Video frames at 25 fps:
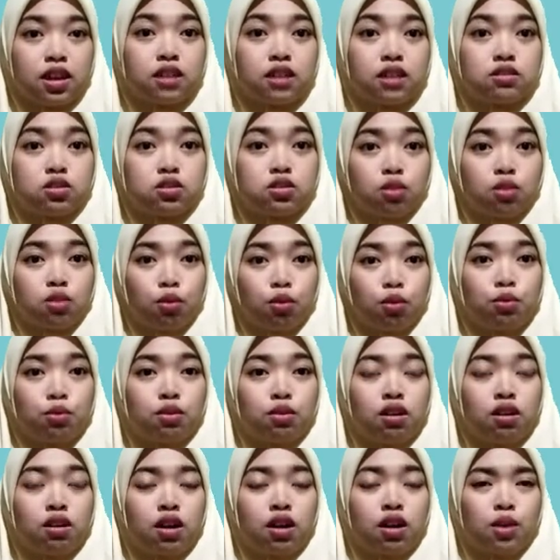So,
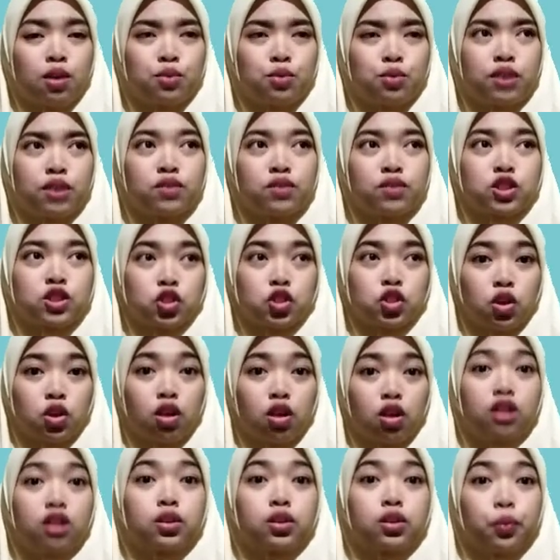when we
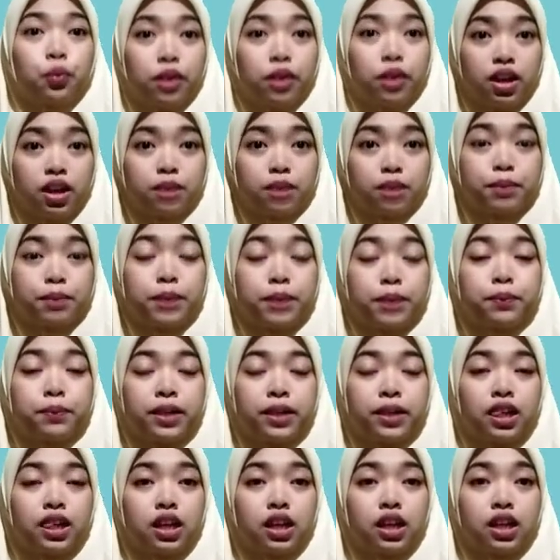talk with
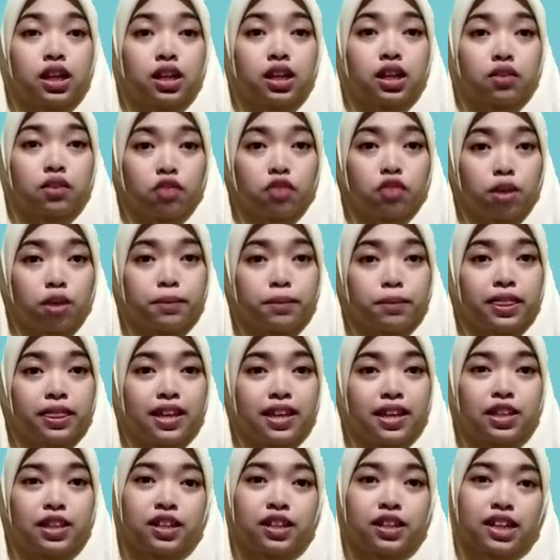people from
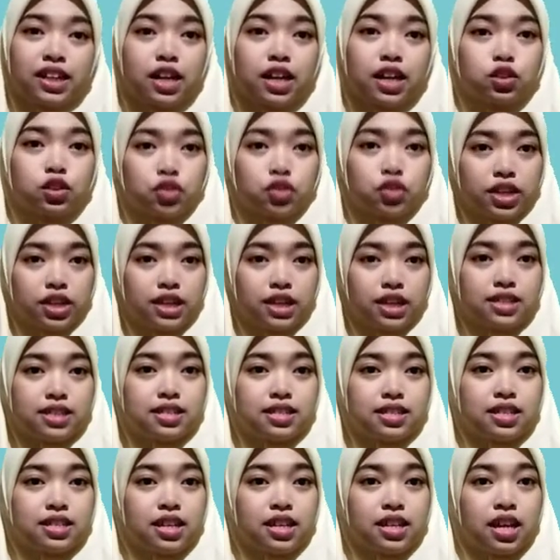another
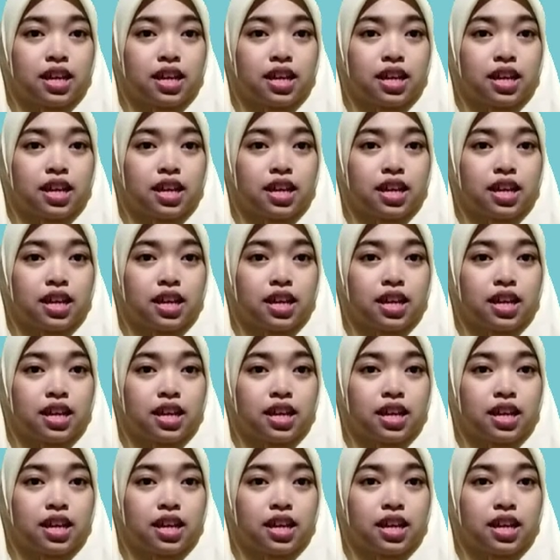countries,